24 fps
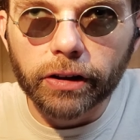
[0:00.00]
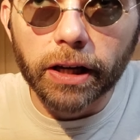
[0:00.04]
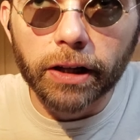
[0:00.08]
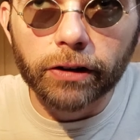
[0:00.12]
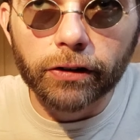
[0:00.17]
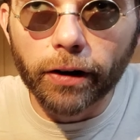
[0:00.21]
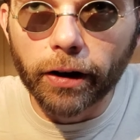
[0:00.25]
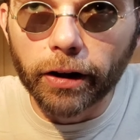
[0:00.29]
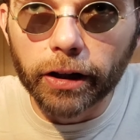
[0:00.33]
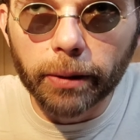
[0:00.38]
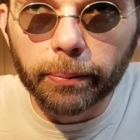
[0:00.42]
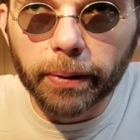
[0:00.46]
It's
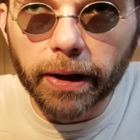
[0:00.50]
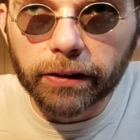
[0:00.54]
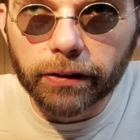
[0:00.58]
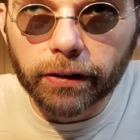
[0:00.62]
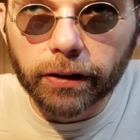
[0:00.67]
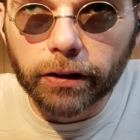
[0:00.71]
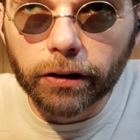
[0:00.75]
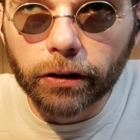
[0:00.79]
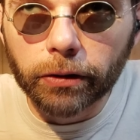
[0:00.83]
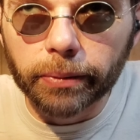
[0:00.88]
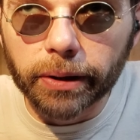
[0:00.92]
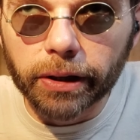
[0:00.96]
all about the
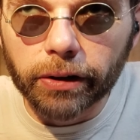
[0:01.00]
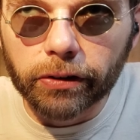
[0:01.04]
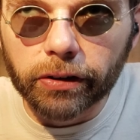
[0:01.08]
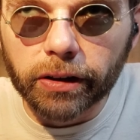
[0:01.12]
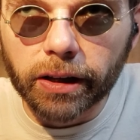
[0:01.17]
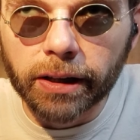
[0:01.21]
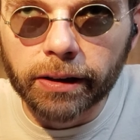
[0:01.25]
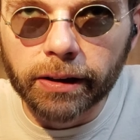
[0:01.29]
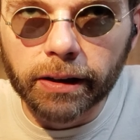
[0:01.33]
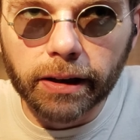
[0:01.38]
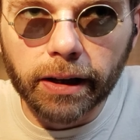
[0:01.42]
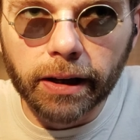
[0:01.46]
humans,
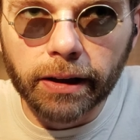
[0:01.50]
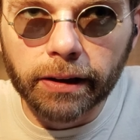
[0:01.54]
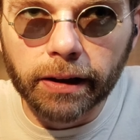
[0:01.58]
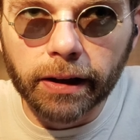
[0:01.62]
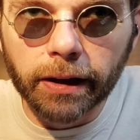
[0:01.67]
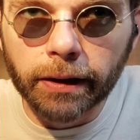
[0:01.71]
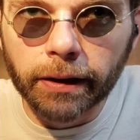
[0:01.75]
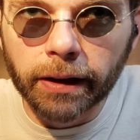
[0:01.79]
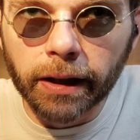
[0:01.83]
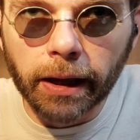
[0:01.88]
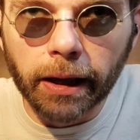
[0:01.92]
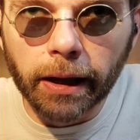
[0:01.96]
and
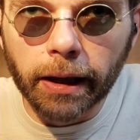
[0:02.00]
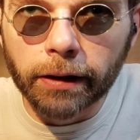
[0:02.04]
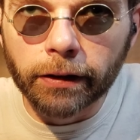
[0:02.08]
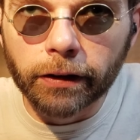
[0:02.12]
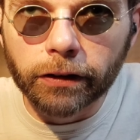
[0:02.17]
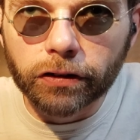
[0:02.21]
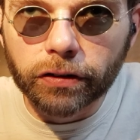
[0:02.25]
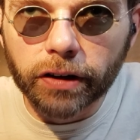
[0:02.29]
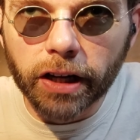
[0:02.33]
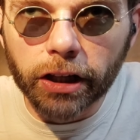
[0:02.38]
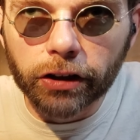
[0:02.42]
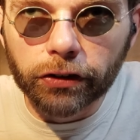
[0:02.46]
the
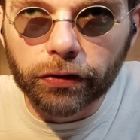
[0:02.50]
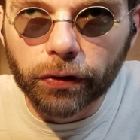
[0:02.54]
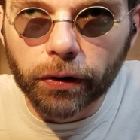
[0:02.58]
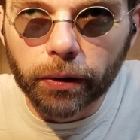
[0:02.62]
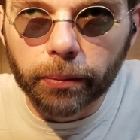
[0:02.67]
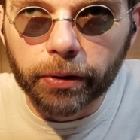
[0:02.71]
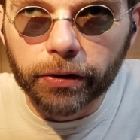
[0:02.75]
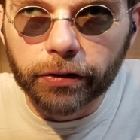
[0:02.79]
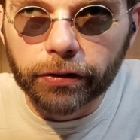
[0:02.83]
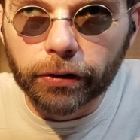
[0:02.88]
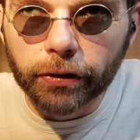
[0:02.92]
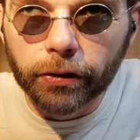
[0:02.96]

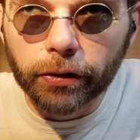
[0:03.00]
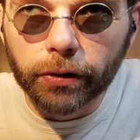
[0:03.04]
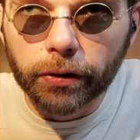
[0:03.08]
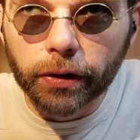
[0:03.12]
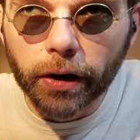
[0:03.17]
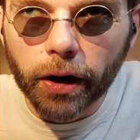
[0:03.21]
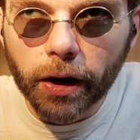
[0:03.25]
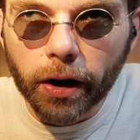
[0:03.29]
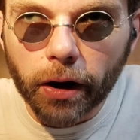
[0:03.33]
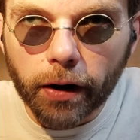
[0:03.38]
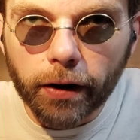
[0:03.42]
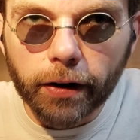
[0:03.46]
Transformers
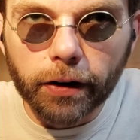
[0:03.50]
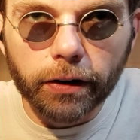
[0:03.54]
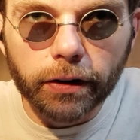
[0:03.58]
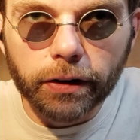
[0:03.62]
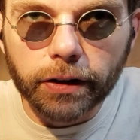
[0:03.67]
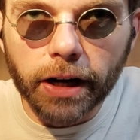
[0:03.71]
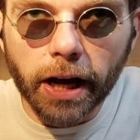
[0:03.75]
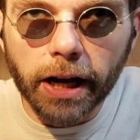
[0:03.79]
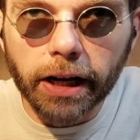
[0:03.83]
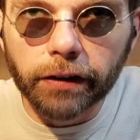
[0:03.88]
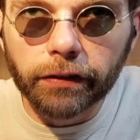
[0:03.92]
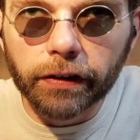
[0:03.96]
are
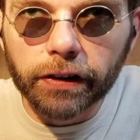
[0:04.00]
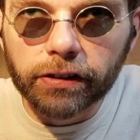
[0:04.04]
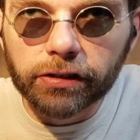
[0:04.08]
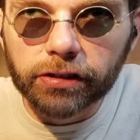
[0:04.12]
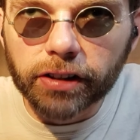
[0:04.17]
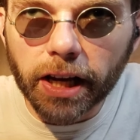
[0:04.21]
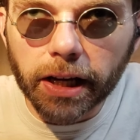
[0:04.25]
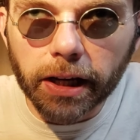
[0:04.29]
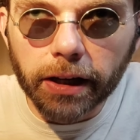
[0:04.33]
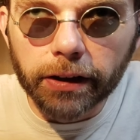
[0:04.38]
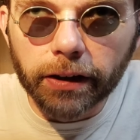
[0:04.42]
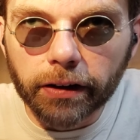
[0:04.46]
not even
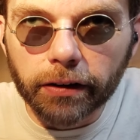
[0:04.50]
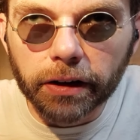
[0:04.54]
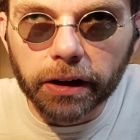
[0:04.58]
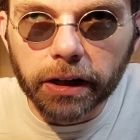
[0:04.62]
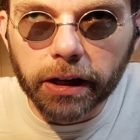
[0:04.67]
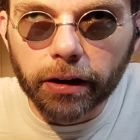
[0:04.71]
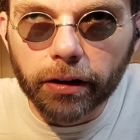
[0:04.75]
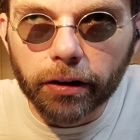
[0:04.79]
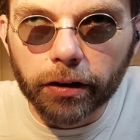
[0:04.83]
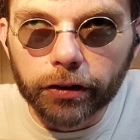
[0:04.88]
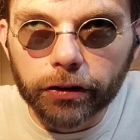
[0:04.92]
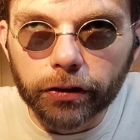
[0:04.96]
secondary
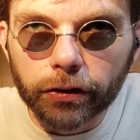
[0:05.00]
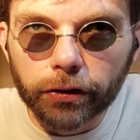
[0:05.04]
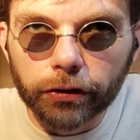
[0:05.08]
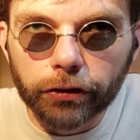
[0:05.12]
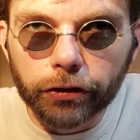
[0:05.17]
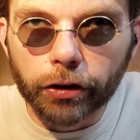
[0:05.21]
characters.